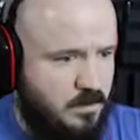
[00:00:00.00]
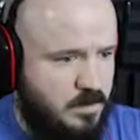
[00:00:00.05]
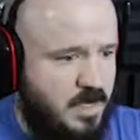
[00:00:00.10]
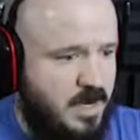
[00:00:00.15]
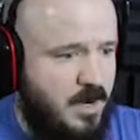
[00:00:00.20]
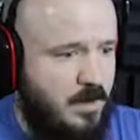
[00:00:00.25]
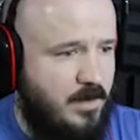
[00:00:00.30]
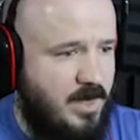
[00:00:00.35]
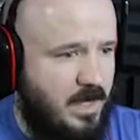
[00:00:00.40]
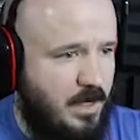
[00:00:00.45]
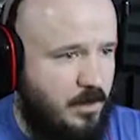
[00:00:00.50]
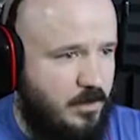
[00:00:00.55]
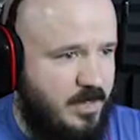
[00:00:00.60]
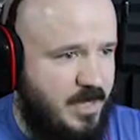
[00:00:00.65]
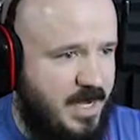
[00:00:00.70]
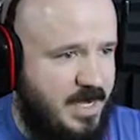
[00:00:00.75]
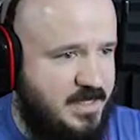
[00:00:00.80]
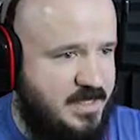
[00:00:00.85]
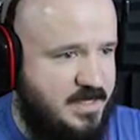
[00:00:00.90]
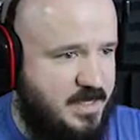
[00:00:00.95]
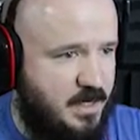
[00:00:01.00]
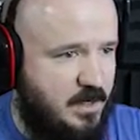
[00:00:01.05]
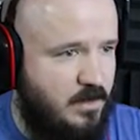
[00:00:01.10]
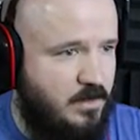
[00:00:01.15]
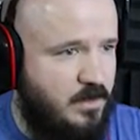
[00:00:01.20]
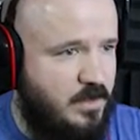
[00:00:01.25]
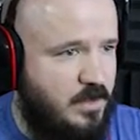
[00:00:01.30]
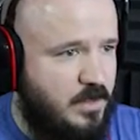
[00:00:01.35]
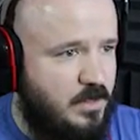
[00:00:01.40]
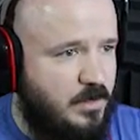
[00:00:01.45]
There we go. Okay, so
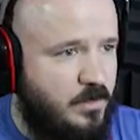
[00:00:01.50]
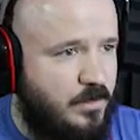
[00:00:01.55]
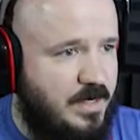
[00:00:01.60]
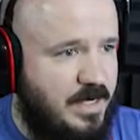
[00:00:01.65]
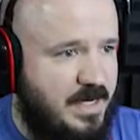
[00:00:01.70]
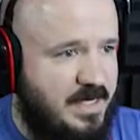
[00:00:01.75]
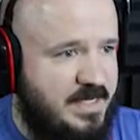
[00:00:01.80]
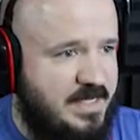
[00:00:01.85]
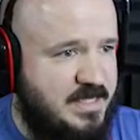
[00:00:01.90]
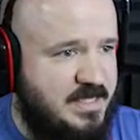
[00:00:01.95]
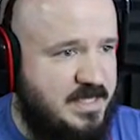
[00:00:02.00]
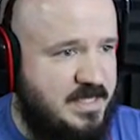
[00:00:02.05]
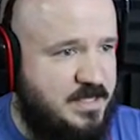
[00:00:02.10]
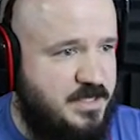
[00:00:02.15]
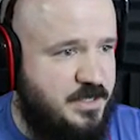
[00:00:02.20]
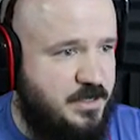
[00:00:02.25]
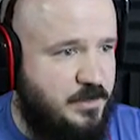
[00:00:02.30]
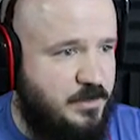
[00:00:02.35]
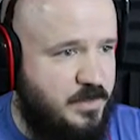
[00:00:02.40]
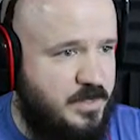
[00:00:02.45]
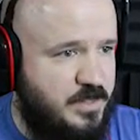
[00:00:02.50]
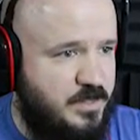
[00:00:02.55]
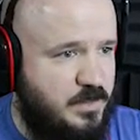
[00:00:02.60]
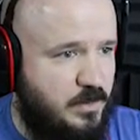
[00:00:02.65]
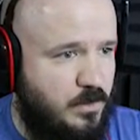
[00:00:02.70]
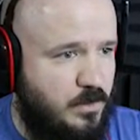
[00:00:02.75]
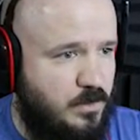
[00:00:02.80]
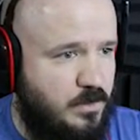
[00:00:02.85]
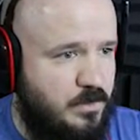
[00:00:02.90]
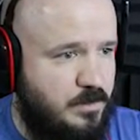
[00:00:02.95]
what I need to do is
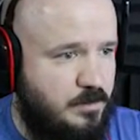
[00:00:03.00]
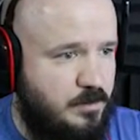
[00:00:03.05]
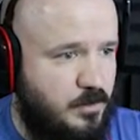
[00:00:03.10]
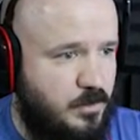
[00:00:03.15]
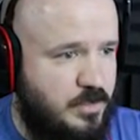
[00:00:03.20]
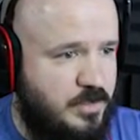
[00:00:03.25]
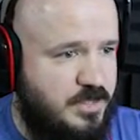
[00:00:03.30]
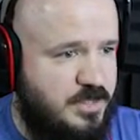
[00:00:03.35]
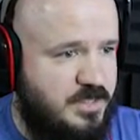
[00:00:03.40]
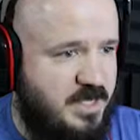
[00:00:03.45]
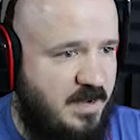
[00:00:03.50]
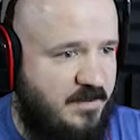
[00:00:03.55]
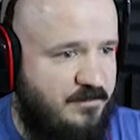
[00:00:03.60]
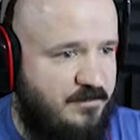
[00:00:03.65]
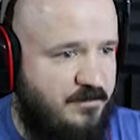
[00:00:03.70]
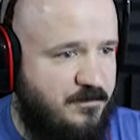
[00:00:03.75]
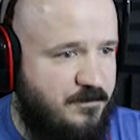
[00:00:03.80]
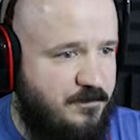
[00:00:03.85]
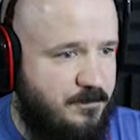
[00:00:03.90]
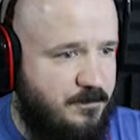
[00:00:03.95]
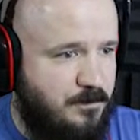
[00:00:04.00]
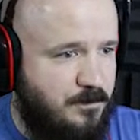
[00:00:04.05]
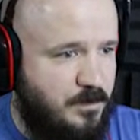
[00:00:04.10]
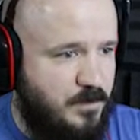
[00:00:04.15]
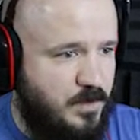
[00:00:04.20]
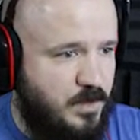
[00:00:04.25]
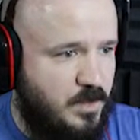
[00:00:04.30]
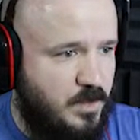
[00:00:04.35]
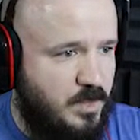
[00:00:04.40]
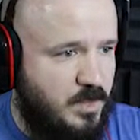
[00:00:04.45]
order more stuff.
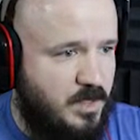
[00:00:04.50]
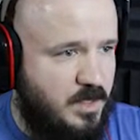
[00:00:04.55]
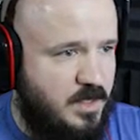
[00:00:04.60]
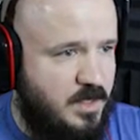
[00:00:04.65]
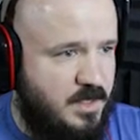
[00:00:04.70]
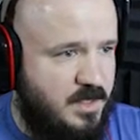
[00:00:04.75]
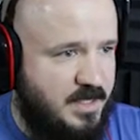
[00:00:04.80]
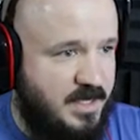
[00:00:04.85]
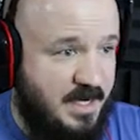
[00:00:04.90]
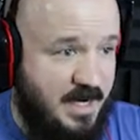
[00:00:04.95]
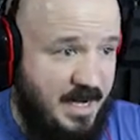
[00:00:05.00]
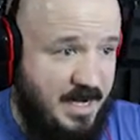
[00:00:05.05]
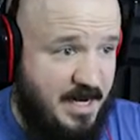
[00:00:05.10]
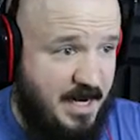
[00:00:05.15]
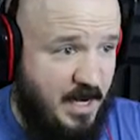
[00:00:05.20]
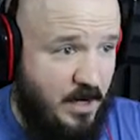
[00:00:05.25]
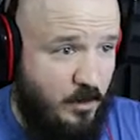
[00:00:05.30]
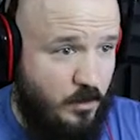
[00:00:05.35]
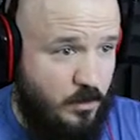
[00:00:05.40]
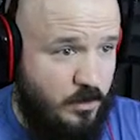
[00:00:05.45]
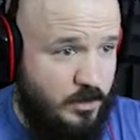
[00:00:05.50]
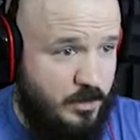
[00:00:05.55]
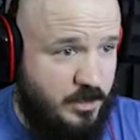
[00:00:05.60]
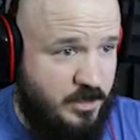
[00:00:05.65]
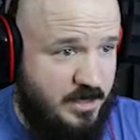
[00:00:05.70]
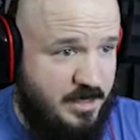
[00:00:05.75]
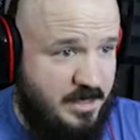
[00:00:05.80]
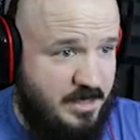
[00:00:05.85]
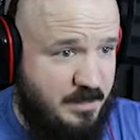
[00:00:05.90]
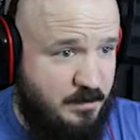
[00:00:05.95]
Can I not
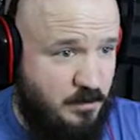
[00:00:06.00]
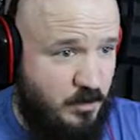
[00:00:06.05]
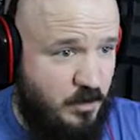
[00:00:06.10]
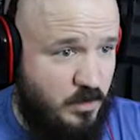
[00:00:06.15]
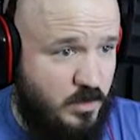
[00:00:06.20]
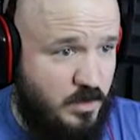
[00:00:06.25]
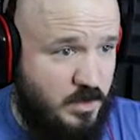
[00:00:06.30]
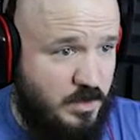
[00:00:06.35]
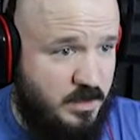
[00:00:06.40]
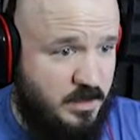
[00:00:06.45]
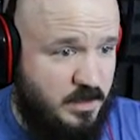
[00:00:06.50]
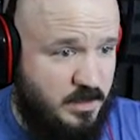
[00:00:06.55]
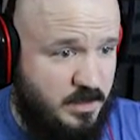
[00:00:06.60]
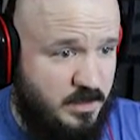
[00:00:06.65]
order any more